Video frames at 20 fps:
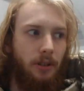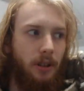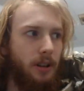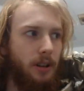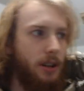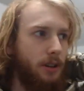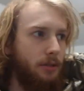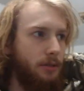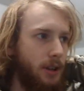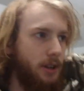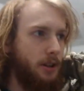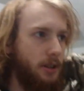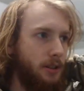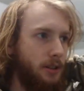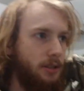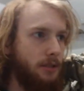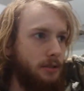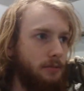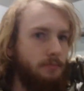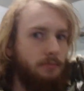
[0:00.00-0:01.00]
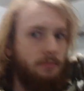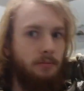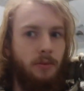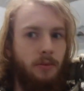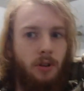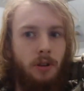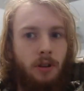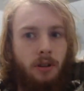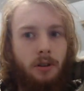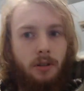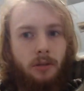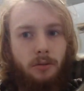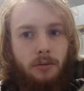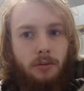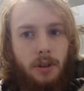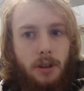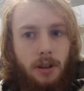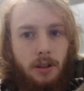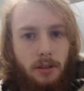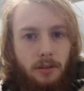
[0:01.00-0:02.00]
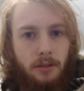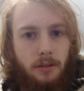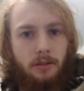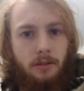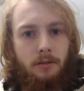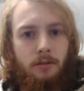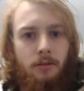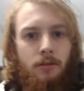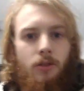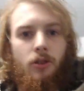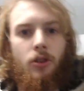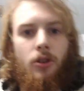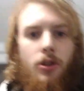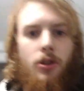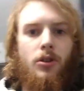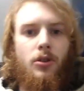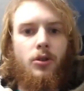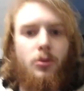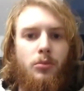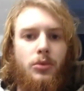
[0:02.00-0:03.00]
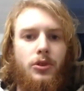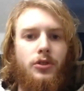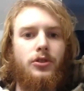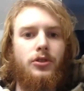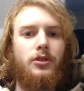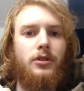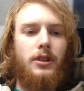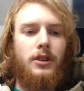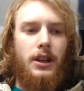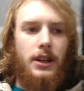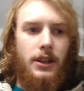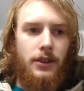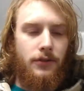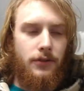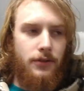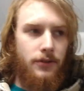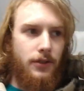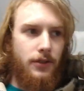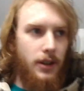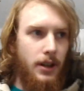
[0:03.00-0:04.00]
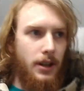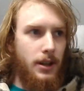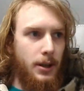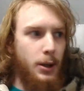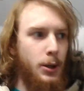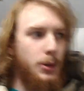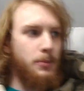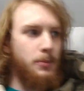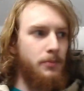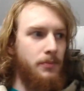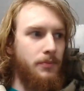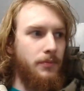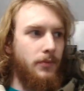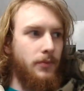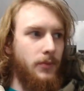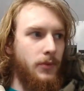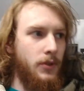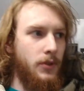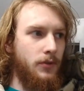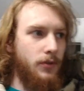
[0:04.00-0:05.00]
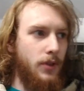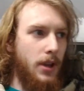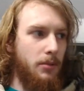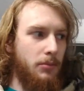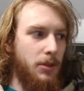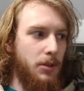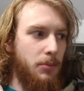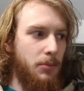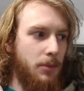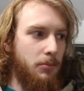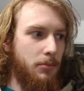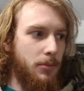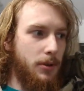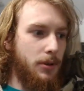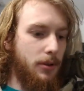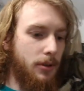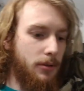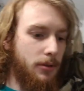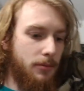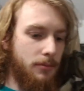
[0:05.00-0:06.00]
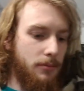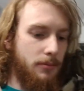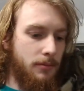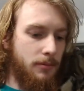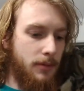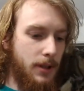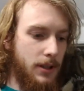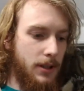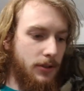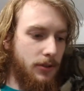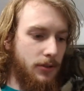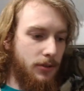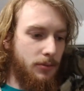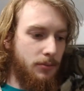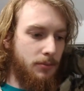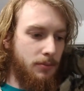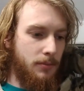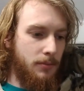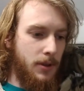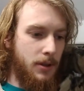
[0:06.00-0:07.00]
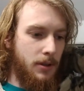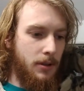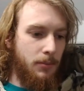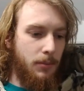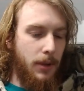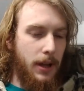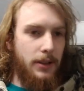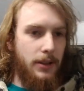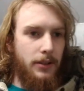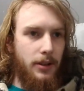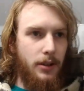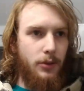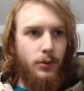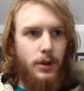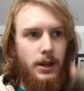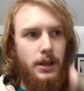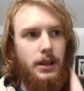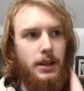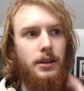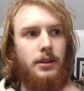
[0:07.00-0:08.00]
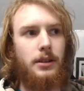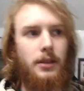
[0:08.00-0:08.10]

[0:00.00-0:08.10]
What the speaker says: a lot going on with personal life, family member that's passing away.